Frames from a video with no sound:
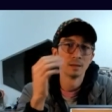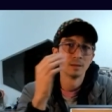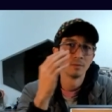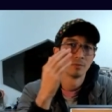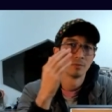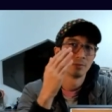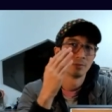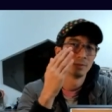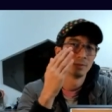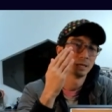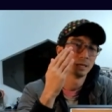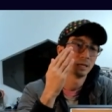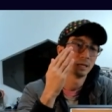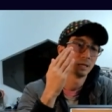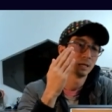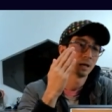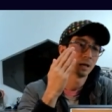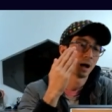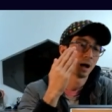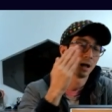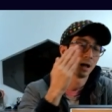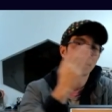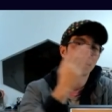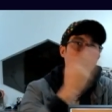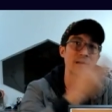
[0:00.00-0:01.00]
the
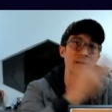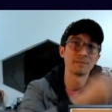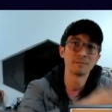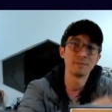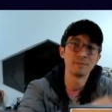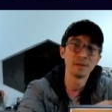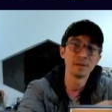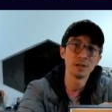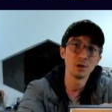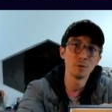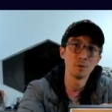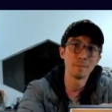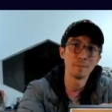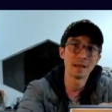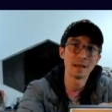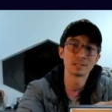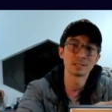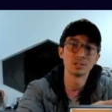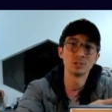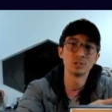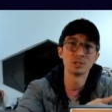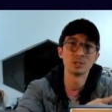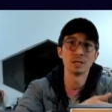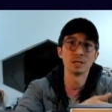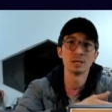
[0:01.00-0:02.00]
holographic video
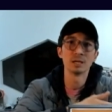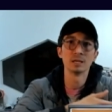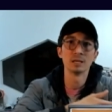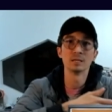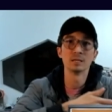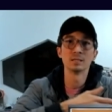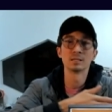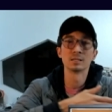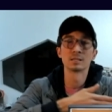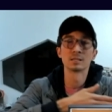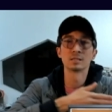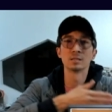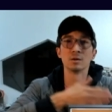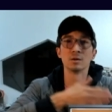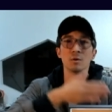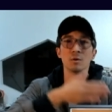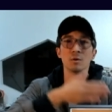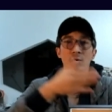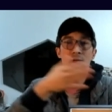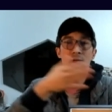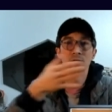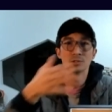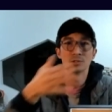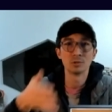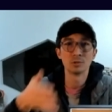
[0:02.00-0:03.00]
messages
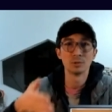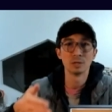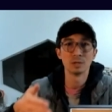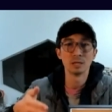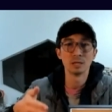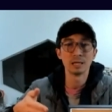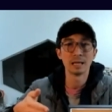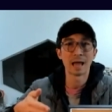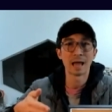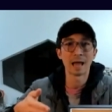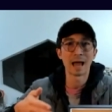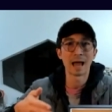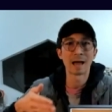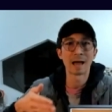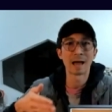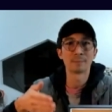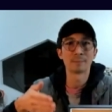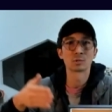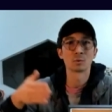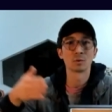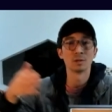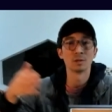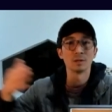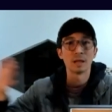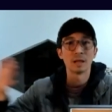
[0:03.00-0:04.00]
or these Unity
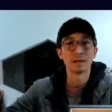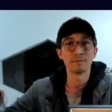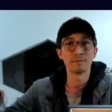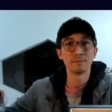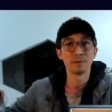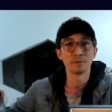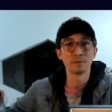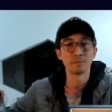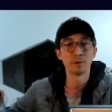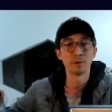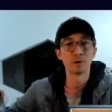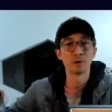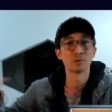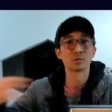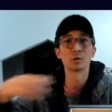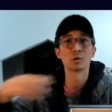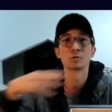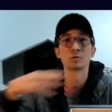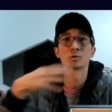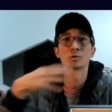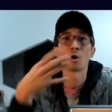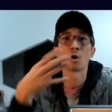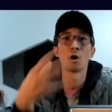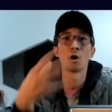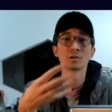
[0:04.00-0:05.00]
apps or the light field photos,
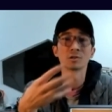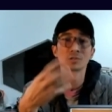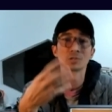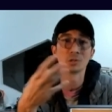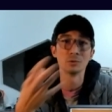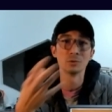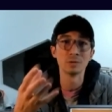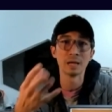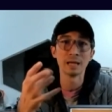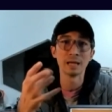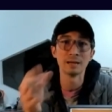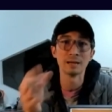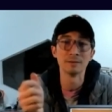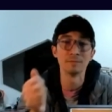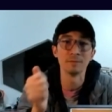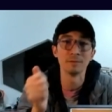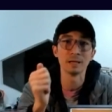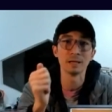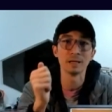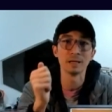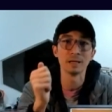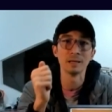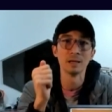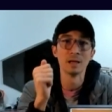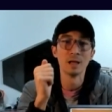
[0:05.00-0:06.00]
those are also
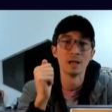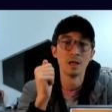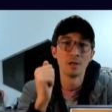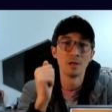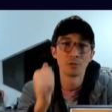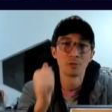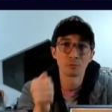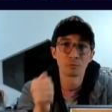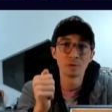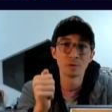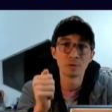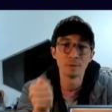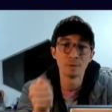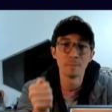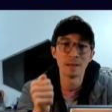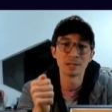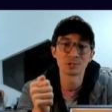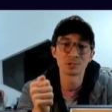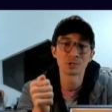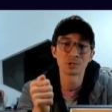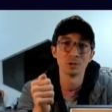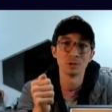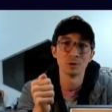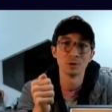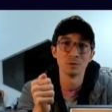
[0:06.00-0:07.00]
natively
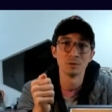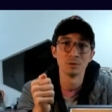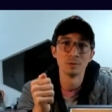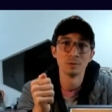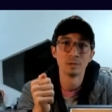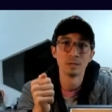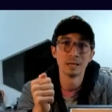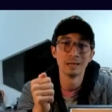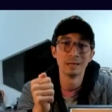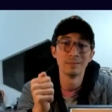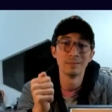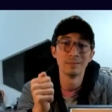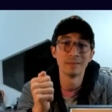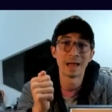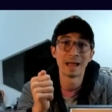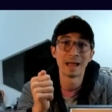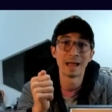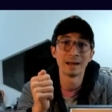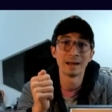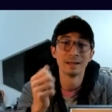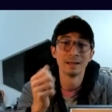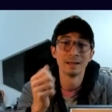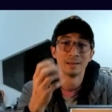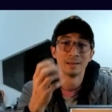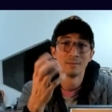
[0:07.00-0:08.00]
three-dimensional in
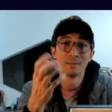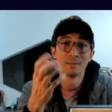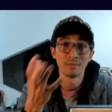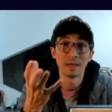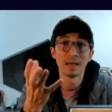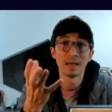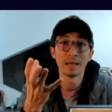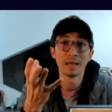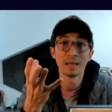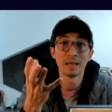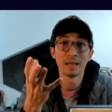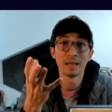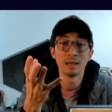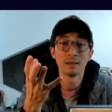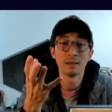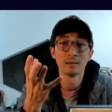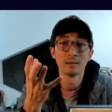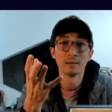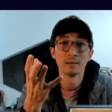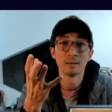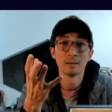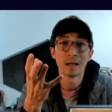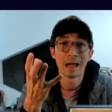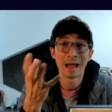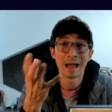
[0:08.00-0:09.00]
that they
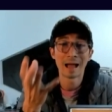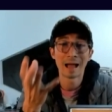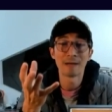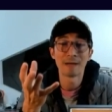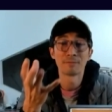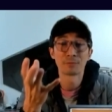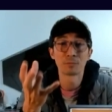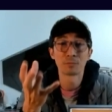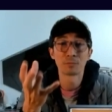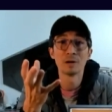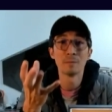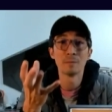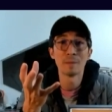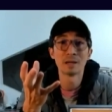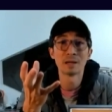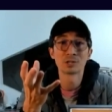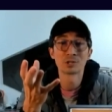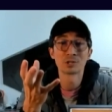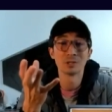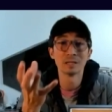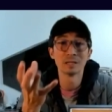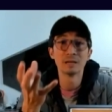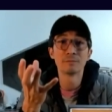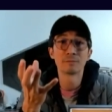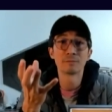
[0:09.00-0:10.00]
have
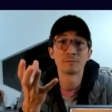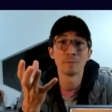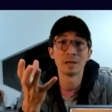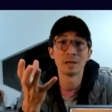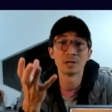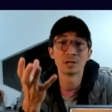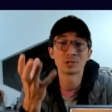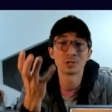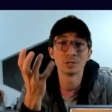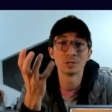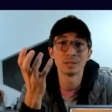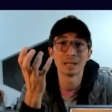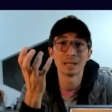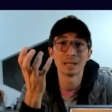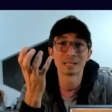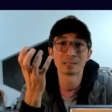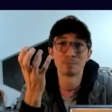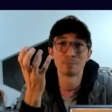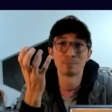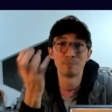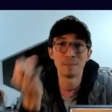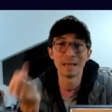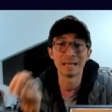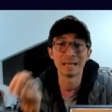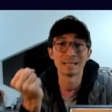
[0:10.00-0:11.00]
three-dimensional information that's
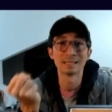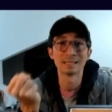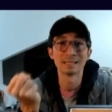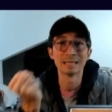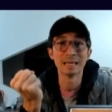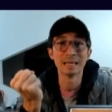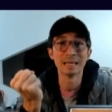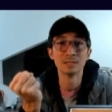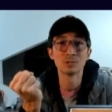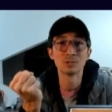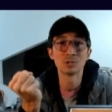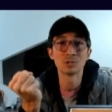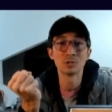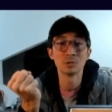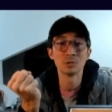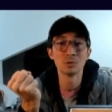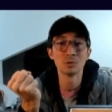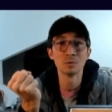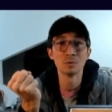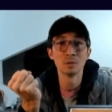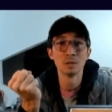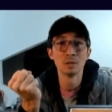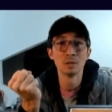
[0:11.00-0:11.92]
baked into